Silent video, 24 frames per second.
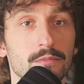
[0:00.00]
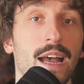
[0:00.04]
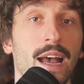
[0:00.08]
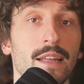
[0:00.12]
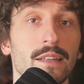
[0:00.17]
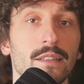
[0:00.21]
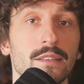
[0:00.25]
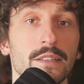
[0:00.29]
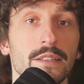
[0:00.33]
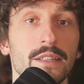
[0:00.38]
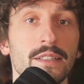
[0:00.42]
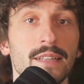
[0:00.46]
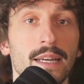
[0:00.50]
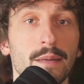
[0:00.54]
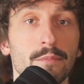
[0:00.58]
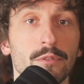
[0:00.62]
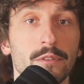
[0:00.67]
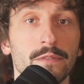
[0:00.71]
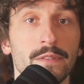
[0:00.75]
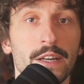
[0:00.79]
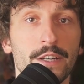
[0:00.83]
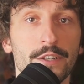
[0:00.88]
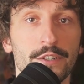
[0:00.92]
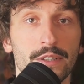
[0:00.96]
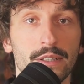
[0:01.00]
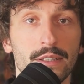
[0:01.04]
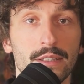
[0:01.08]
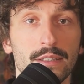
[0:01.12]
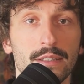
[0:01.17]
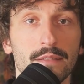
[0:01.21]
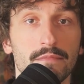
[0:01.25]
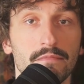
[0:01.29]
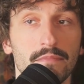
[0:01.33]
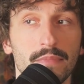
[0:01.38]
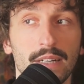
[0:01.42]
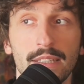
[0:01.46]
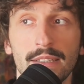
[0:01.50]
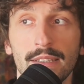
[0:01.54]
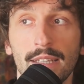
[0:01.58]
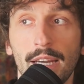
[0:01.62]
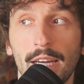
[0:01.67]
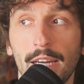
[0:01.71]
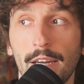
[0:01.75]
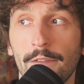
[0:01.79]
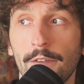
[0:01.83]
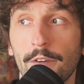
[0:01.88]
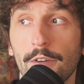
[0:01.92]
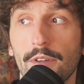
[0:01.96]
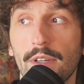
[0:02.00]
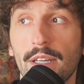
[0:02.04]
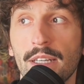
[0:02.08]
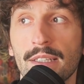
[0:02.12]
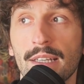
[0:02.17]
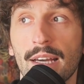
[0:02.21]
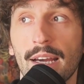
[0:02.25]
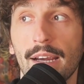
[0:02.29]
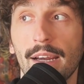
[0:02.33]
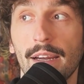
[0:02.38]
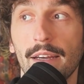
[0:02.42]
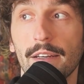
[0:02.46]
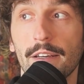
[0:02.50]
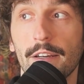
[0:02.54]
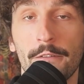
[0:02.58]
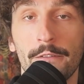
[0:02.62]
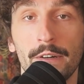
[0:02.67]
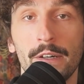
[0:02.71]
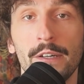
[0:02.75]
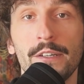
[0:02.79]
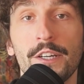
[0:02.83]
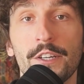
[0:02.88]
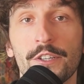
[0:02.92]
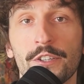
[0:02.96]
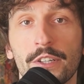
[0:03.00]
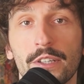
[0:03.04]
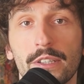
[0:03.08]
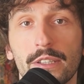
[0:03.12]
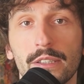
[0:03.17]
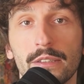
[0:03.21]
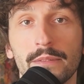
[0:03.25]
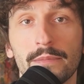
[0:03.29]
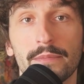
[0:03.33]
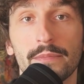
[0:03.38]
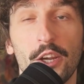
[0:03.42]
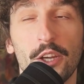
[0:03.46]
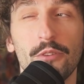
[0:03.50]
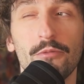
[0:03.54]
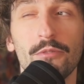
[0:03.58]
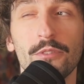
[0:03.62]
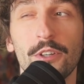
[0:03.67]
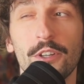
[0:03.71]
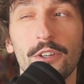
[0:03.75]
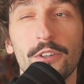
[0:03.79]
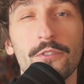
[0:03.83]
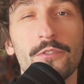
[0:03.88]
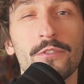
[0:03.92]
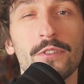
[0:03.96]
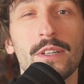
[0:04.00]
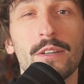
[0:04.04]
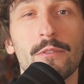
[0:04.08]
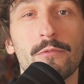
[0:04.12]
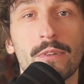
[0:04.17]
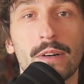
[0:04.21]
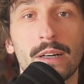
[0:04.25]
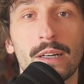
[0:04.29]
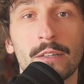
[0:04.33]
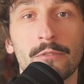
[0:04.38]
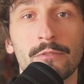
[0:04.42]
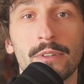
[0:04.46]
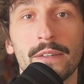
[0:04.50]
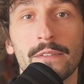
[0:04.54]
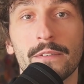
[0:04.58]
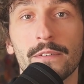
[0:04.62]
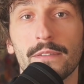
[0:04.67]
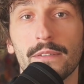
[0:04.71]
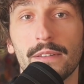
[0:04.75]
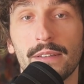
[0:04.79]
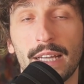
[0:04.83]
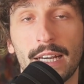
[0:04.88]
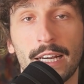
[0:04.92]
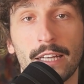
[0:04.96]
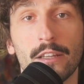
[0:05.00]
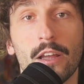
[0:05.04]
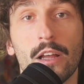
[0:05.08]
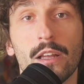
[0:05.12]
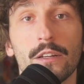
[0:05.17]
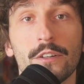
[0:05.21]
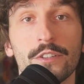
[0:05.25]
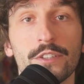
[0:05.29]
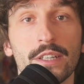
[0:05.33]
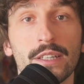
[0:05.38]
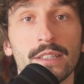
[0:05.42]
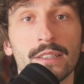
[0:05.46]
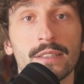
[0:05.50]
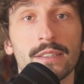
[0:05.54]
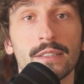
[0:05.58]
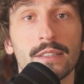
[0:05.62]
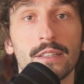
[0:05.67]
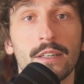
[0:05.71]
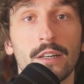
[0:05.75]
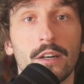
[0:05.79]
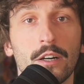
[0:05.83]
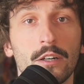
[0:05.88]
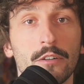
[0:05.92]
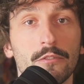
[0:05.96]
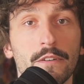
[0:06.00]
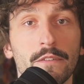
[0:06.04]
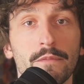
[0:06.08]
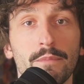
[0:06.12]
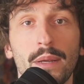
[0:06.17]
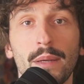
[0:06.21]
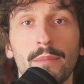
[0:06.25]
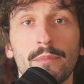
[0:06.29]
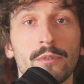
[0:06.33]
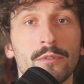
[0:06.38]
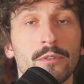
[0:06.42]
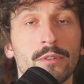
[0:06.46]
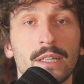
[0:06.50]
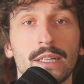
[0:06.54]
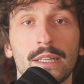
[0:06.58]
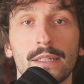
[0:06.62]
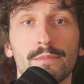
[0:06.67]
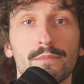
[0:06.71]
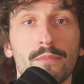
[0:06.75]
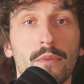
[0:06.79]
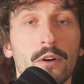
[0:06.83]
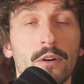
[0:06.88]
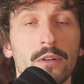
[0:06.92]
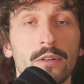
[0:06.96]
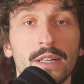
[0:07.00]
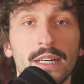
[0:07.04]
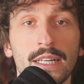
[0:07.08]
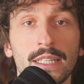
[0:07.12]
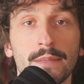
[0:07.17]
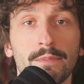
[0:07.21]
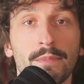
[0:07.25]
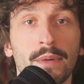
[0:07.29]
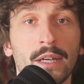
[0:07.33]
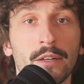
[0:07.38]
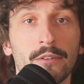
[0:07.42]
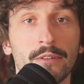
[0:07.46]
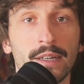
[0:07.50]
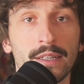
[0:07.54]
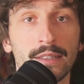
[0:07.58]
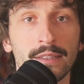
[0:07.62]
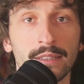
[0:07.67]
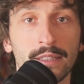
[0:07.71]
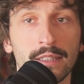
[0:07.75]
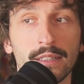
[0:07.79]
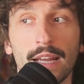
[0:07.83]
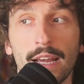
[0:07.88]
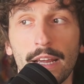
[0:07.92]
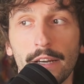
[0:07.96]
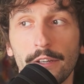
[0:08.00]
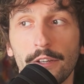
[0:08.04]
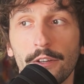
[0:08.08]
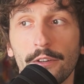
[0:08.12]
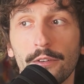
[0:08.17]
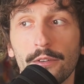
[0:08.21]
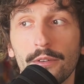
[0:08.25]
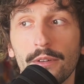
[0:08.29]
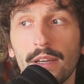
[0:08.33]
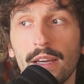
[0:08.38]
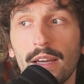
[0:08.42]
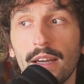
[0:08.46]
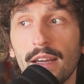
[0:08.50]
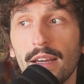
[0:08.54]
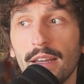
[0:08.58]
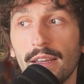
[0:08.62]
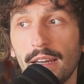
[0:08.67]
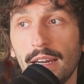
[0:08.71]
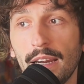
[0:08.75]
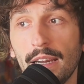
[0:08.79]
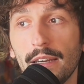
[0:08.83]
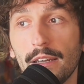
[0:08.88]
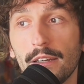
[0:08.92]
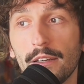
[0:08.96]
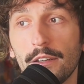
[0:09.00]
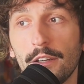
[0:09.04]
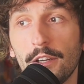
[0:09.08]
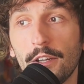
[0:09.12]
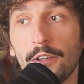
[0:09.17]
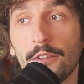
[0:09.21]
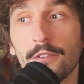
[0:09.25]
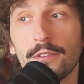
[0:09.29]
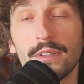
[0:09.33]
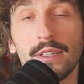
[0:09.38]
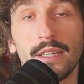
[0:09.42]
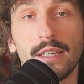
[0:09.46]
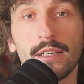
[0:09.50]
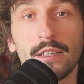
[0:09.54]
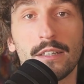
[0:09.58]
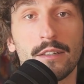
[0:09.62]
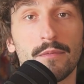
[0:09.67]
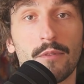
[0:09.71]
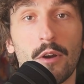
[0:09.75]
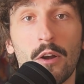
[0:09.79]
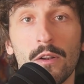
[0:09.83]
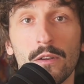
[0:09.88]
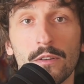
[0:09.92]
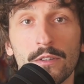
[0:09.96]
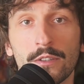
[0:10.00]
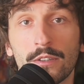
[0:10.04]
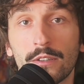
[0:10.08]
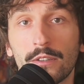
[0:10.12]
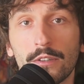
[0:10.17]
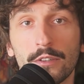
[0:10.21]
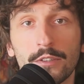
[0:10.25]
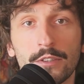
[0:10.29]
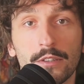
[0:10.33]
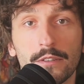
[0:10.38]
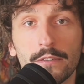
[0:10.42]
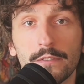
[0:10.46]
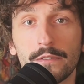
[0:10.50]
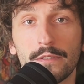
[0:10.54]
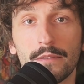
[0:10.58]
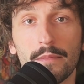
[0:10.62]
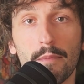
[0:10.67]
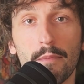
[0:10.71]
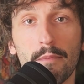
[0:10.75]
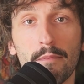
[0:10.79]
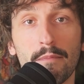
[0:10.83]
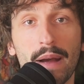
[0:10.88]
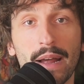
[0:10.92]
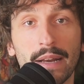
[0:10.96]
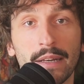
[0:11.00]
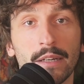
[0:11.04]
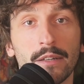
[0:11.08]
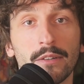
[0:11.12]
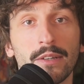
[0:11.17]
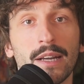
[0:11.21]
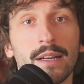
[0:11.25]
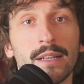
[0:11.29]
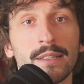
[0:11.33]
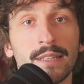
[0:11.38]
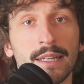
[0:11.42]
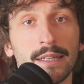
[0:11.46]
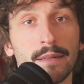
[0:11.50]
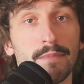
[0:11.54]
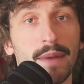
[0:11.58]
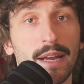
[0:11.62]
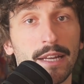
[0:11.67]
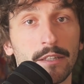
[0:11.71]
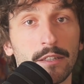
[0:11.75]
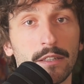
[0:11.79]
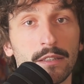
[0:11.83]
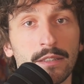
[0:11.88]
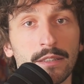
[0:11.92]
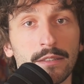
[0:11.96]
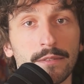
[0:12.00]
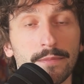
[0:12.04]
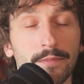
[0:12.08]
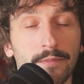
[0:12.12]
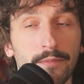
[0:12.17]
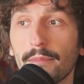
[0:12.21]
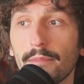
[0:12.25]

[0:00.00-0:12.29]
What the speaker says: other design professions. Let's say if you design furniture, you would usually work with technologists or with people who are more experienced than you in using all sorts of materials and methods.